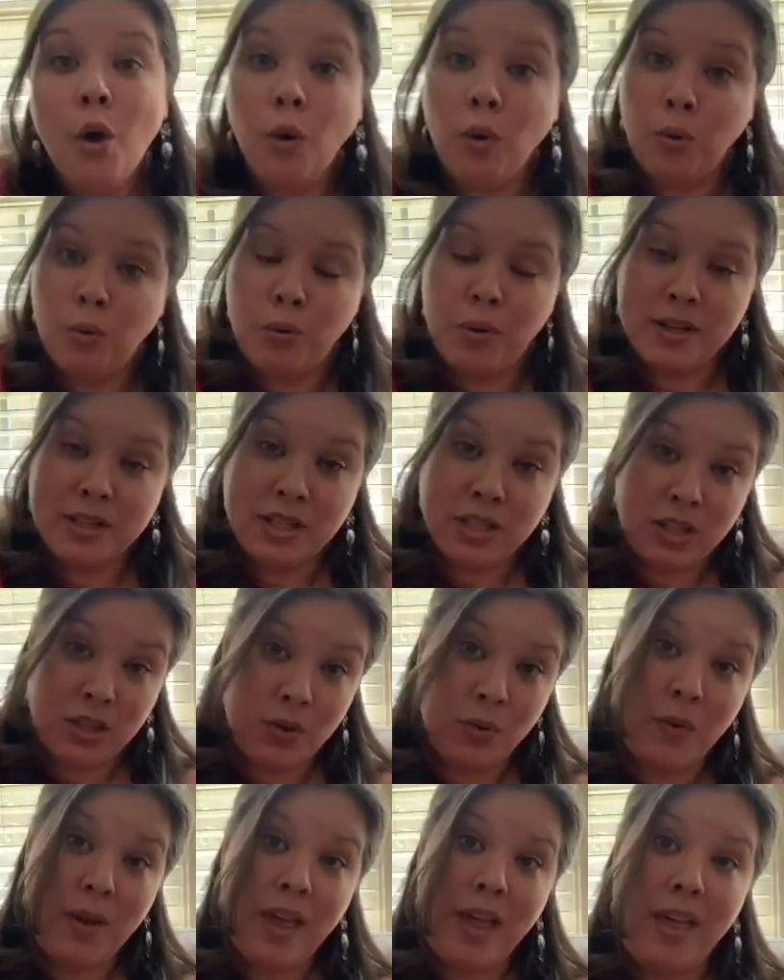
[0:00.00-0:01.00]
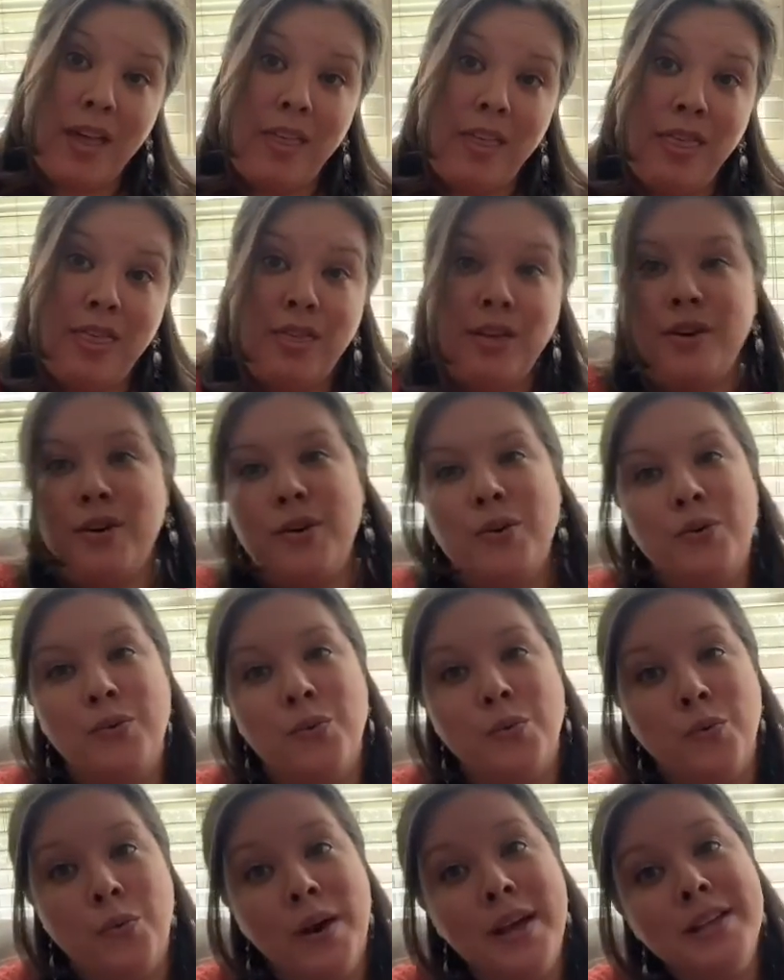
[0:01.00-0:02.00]
What's the weather?
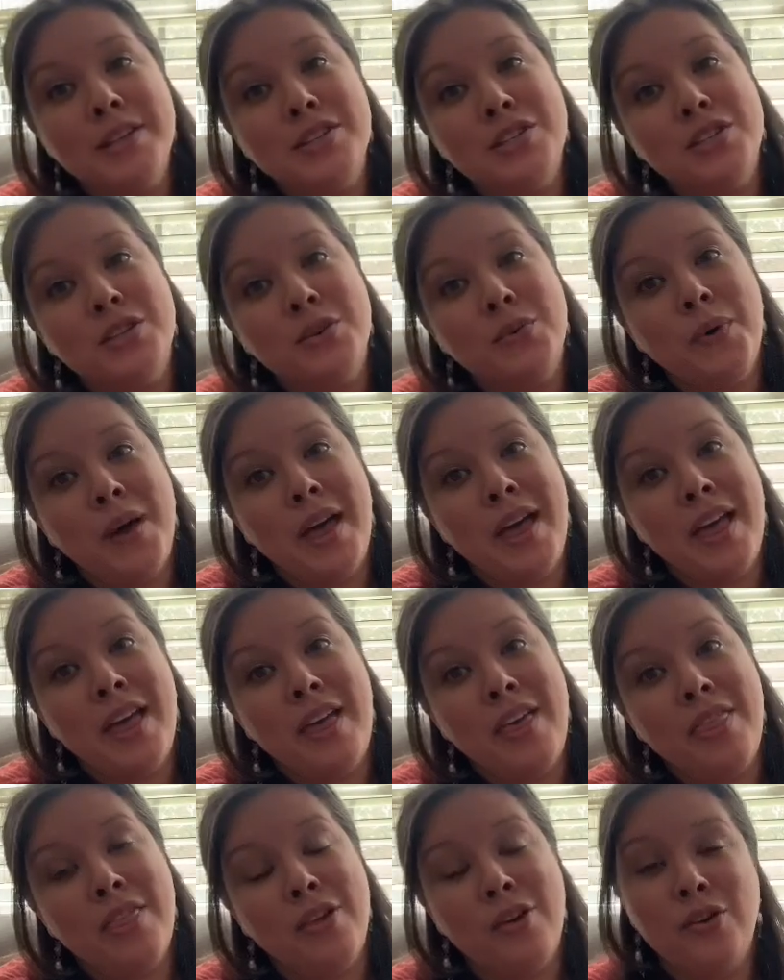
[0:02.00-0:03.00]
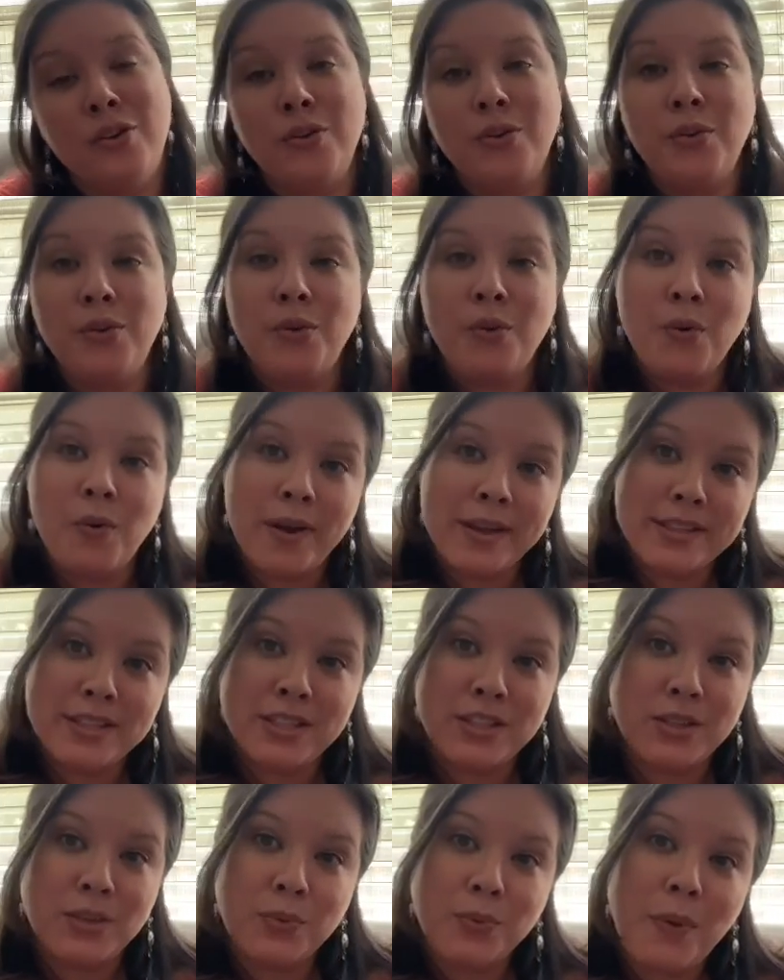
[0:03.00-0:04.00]
What's the weather? What's
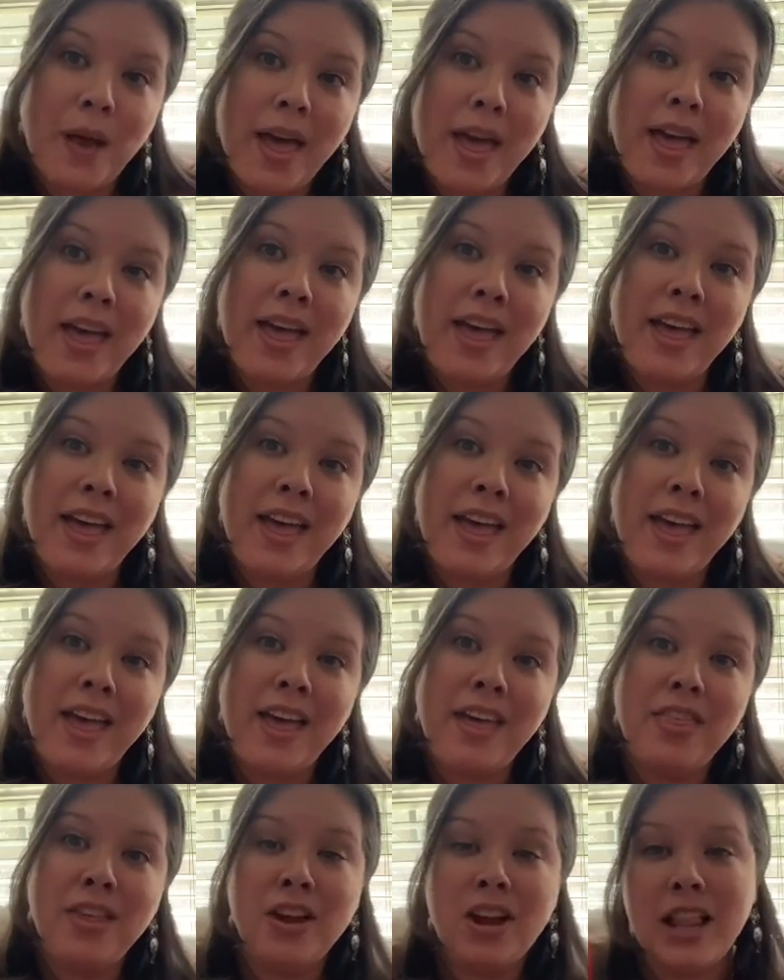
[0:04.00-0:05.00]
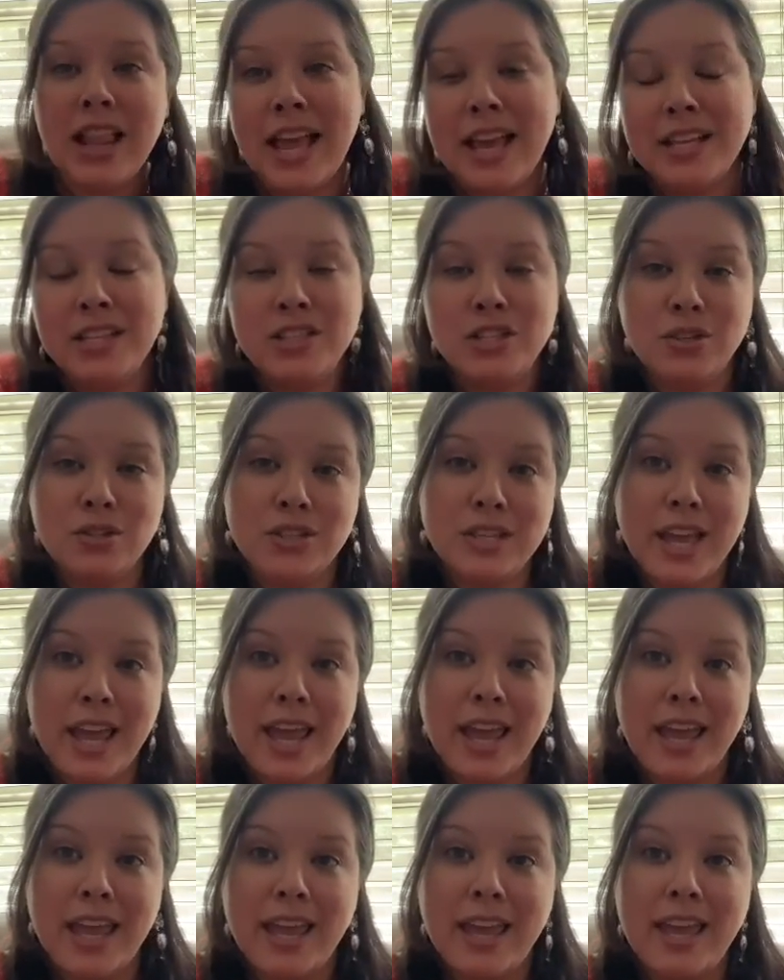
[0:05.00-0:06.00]
the weather like
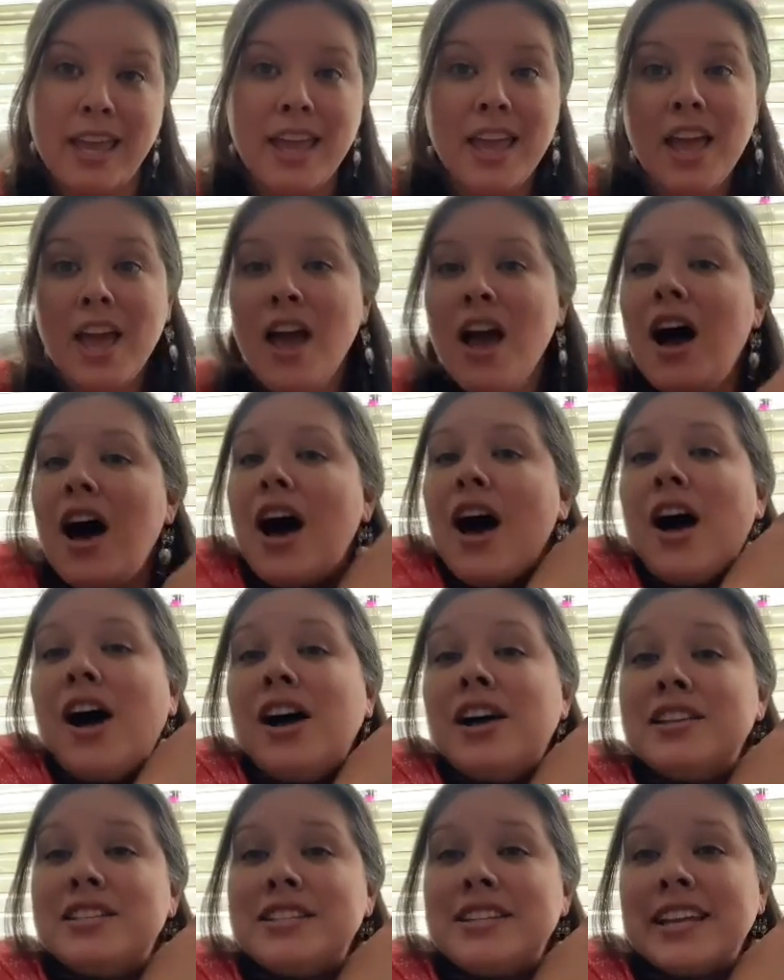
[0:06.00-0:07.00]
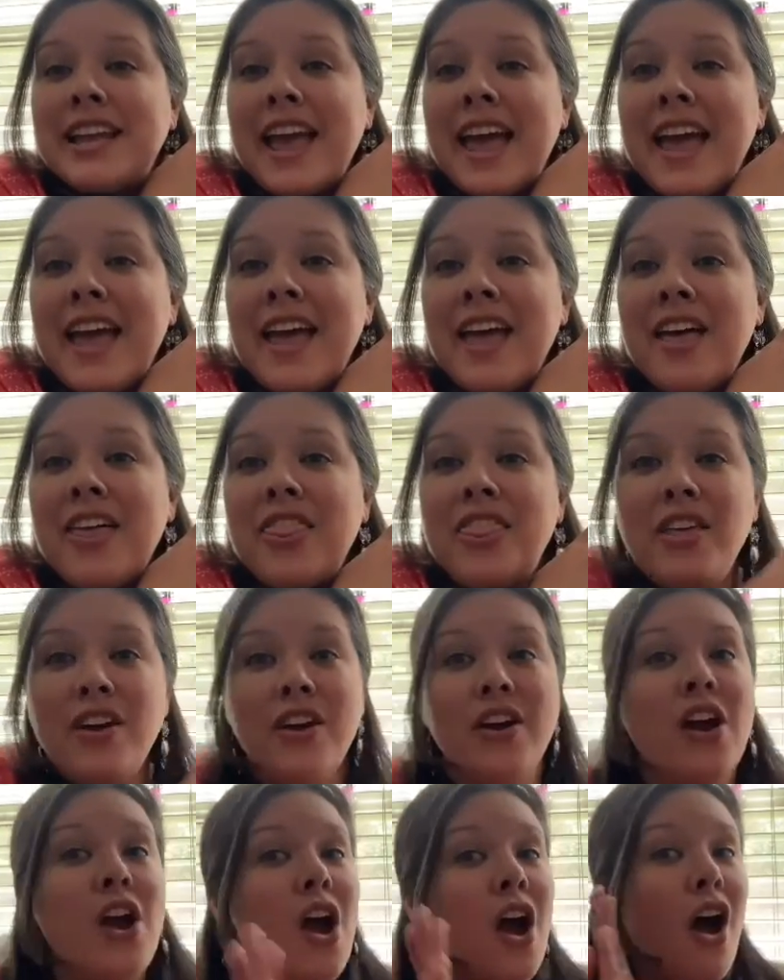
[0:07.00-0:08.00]
today? All
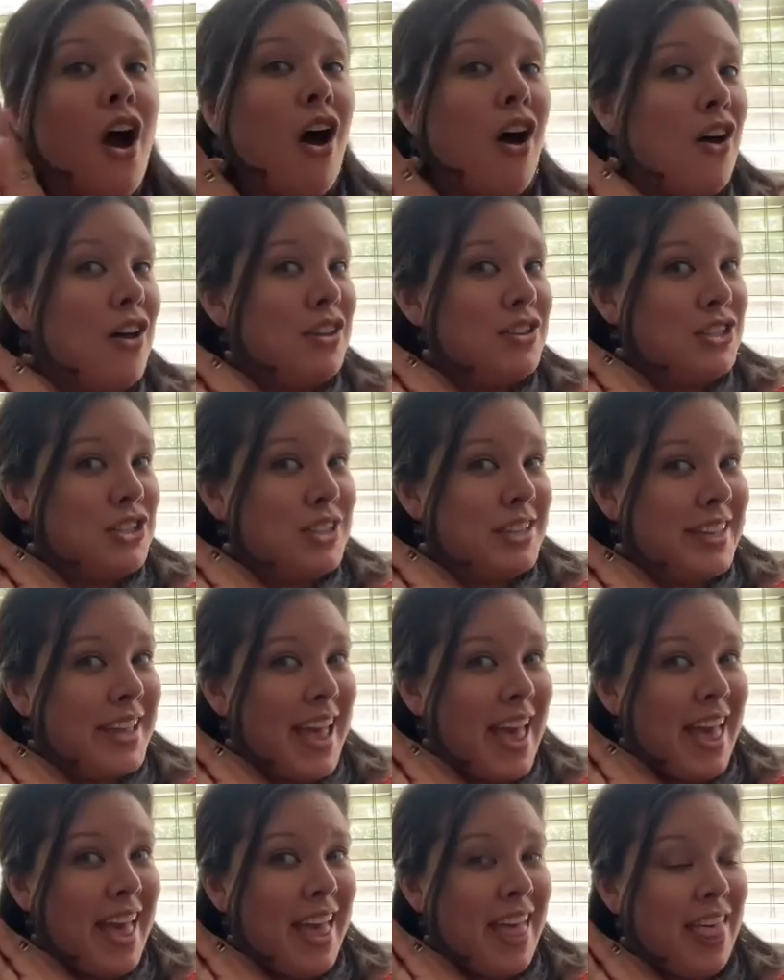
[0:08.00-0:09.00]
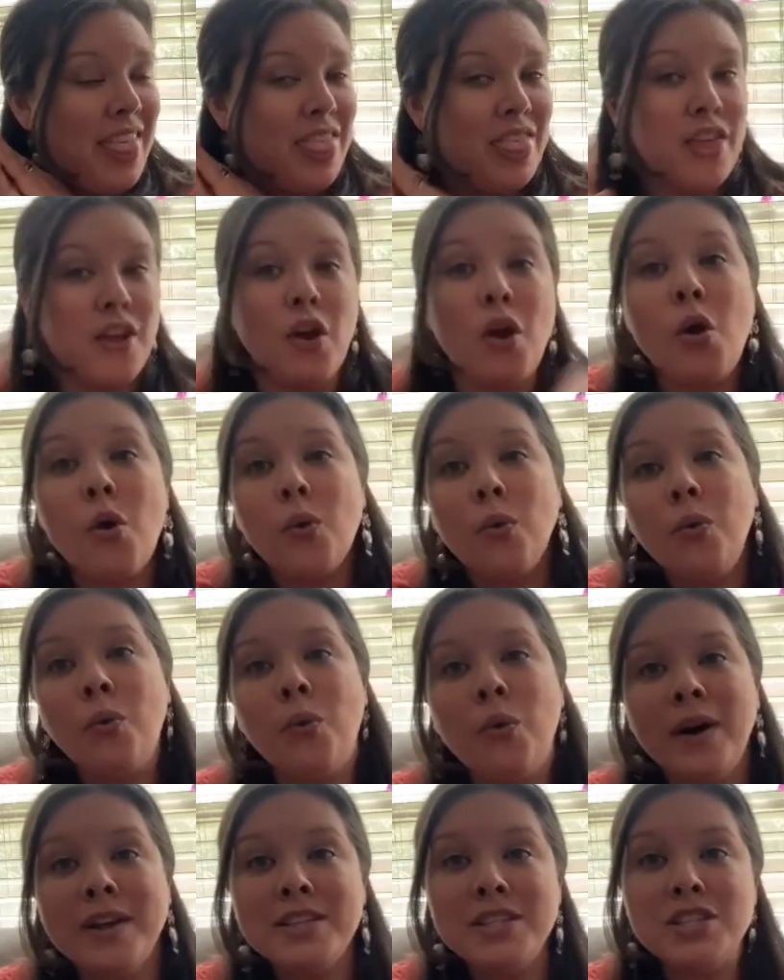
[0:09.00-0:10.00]
together, all together.
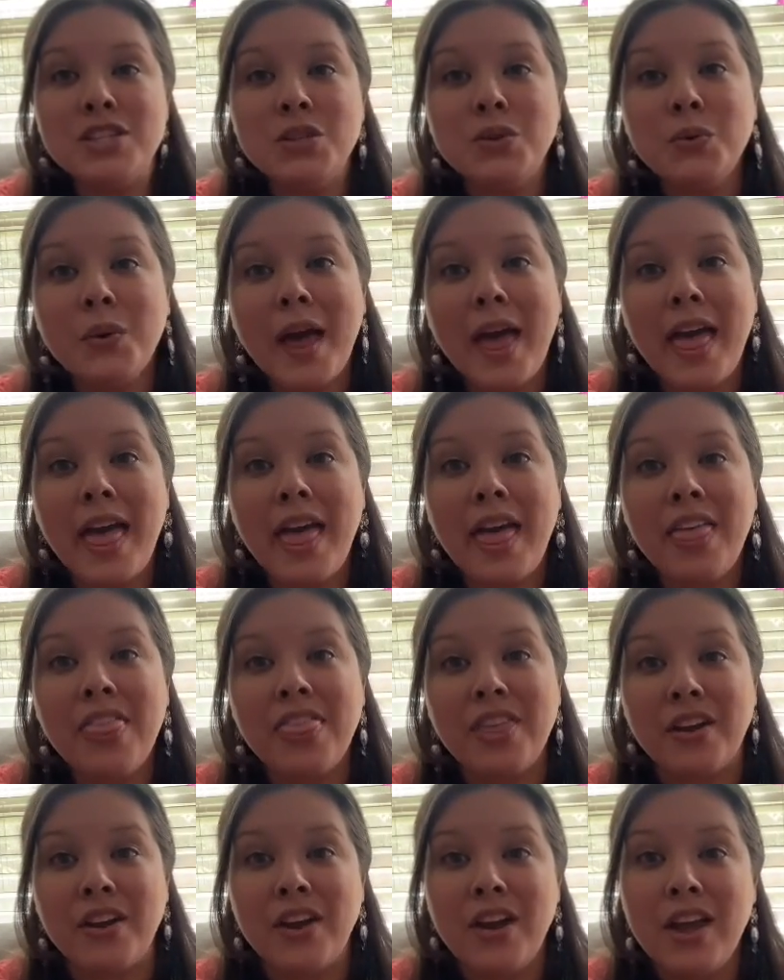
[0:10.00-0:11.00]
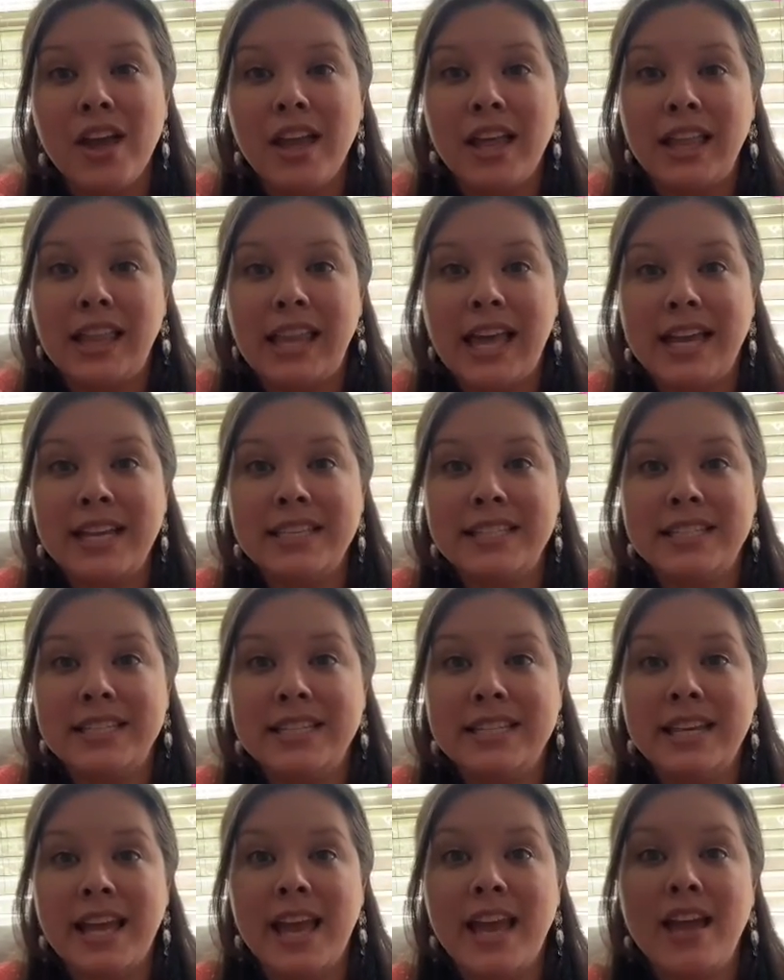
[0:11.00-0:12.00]
What's the weather like
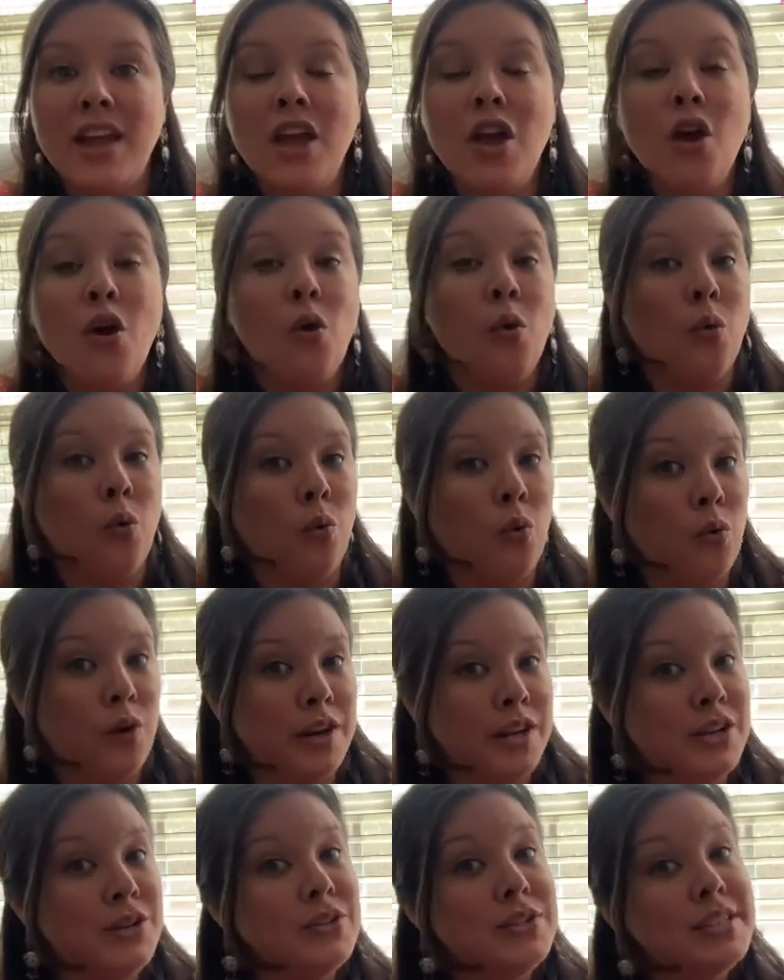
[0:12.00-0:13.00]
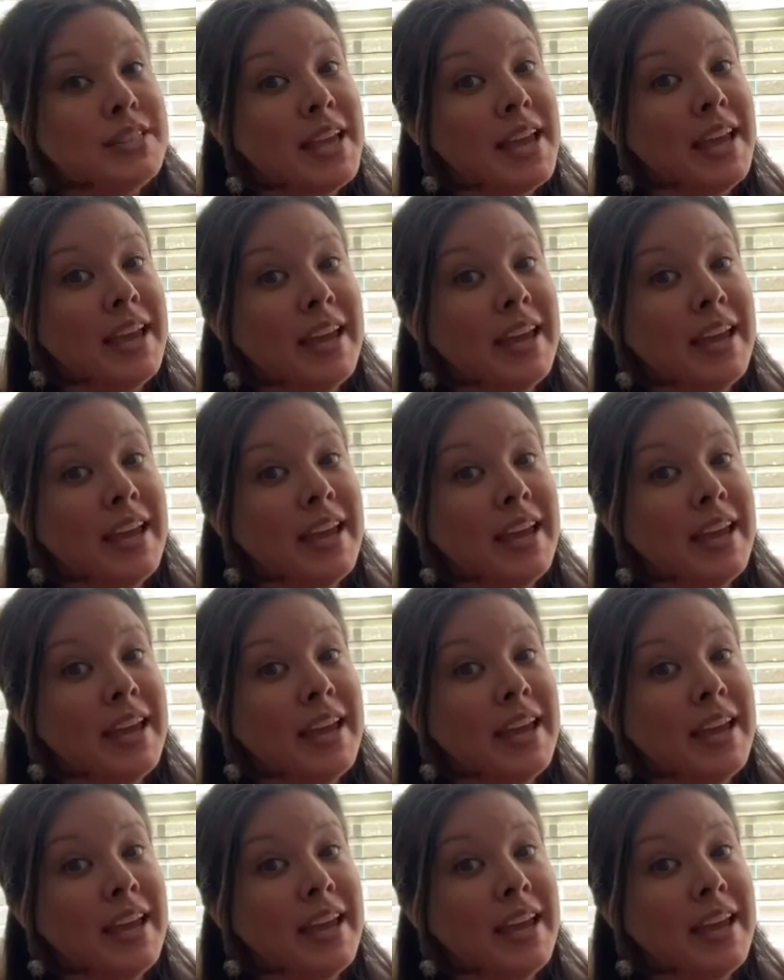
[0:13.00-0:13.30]
today? What do you see?